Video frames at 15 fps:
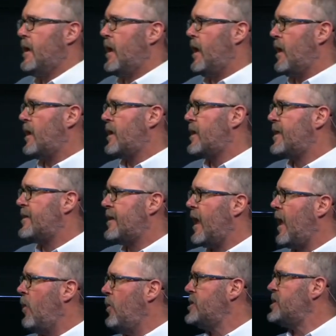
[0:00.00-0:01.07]

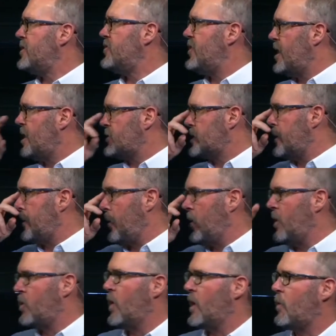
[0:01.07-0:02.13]
I want you to think of something
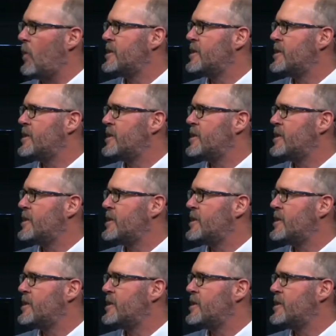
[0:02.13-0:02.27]
real quick.